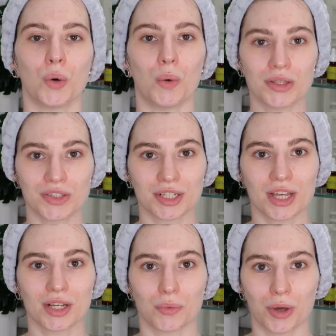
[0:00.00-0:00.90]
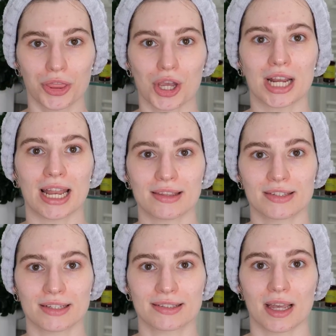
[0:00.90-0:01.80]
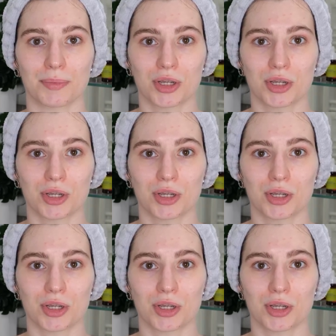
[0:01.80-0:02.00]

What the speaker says: Once you're done with your cleansing step,